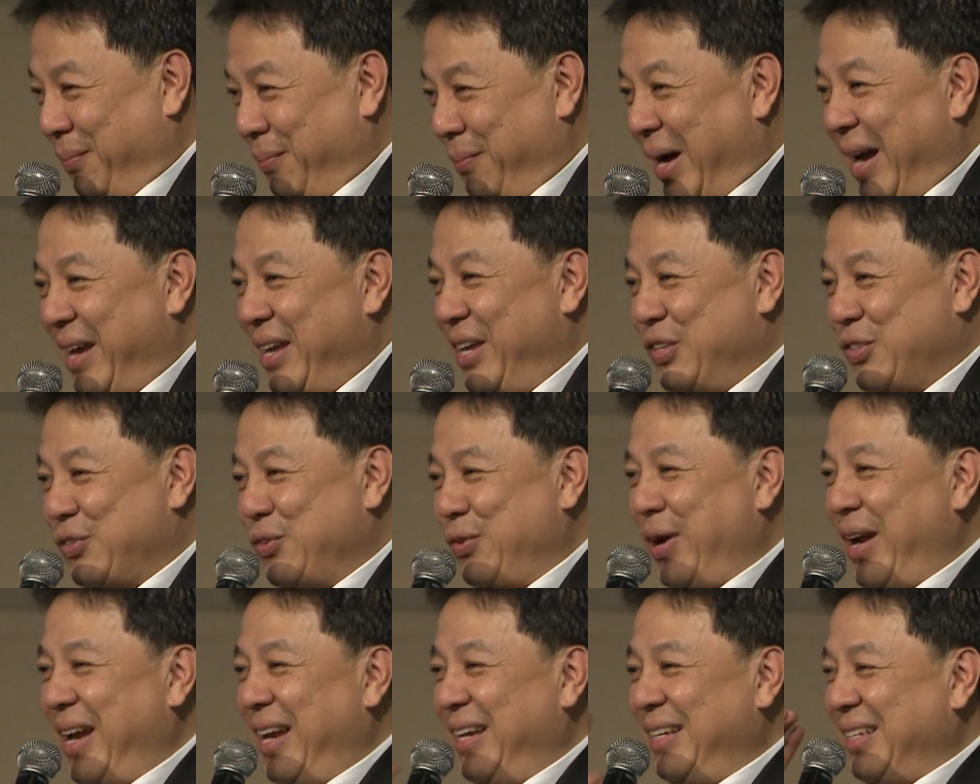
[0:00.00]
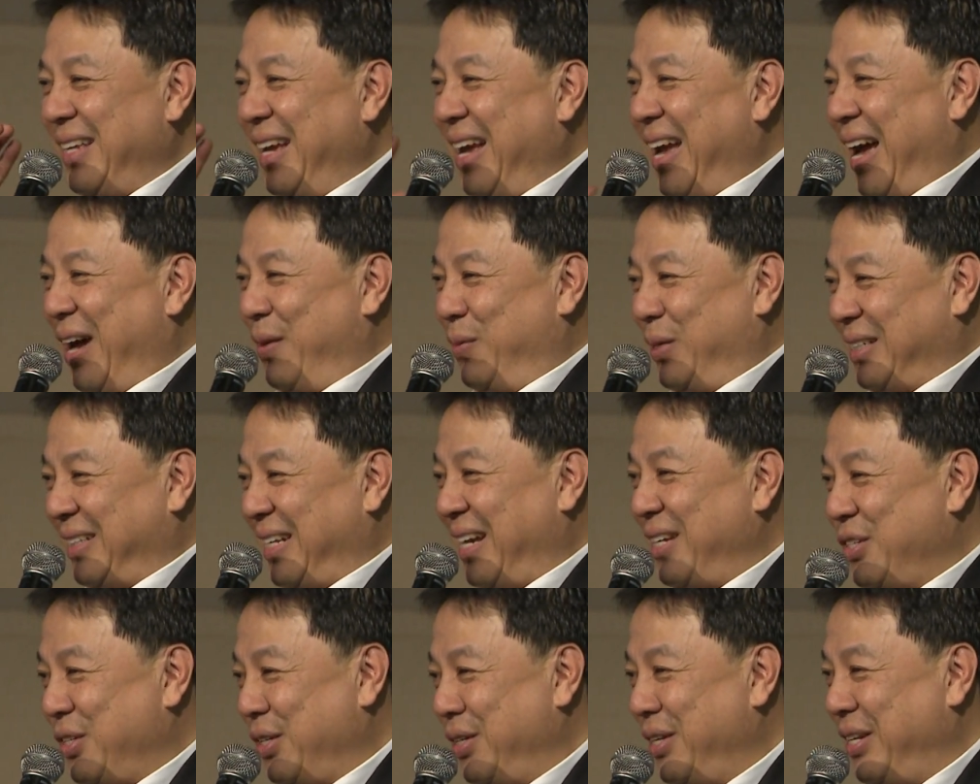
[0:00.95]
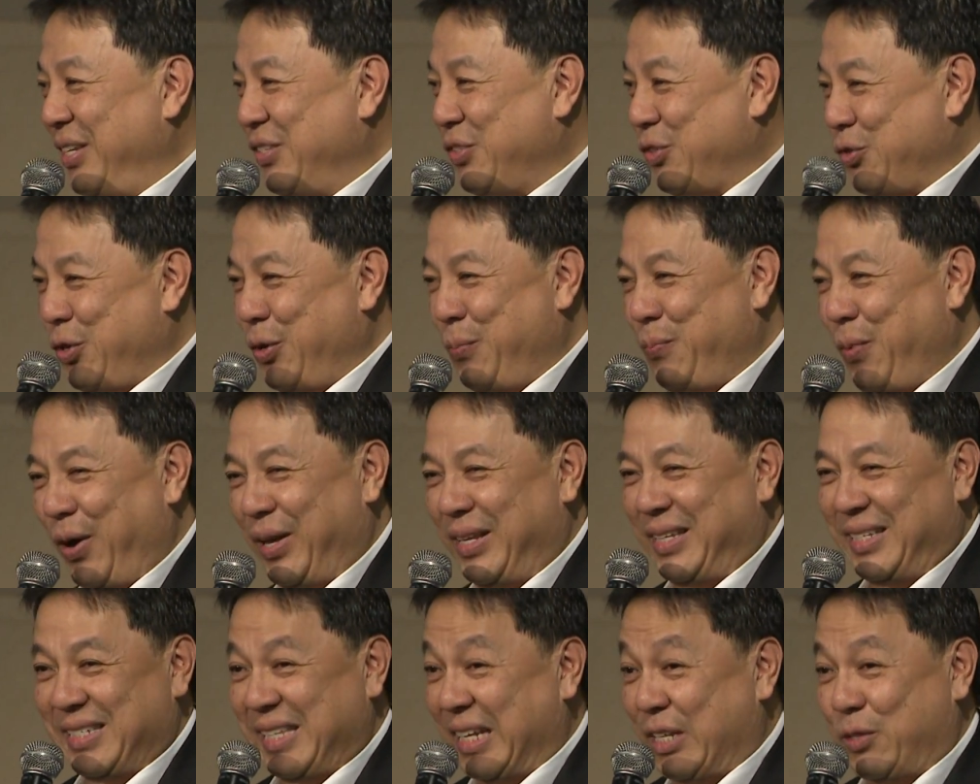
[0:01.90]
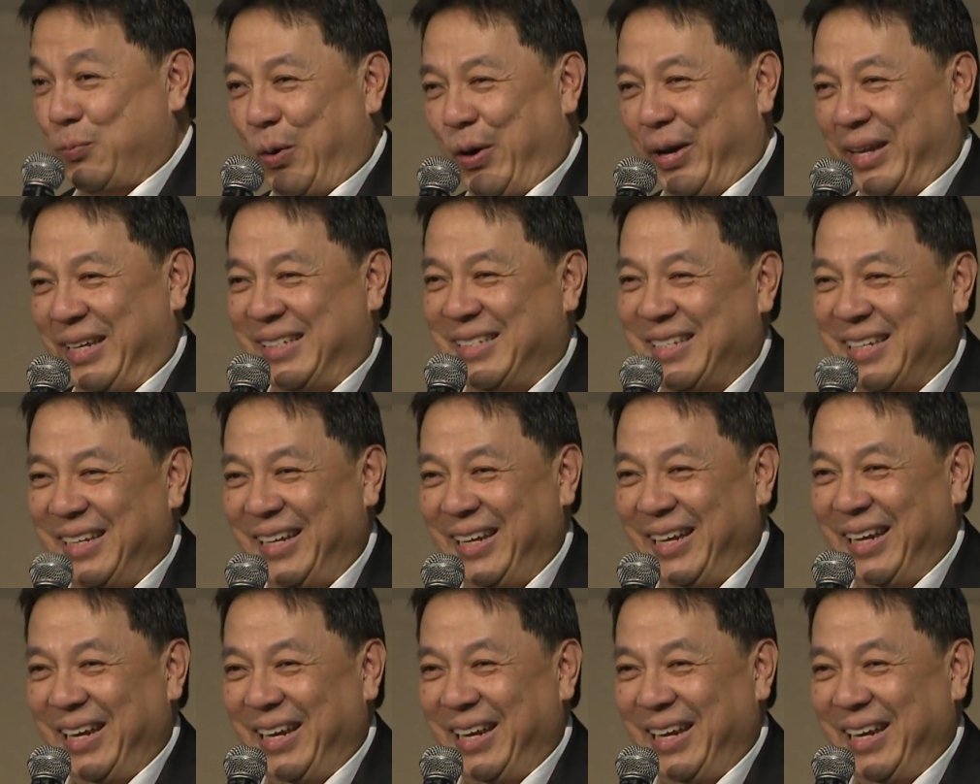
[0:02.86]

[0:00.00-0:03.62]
by His grace, I will touch on these 3 points, 6 points.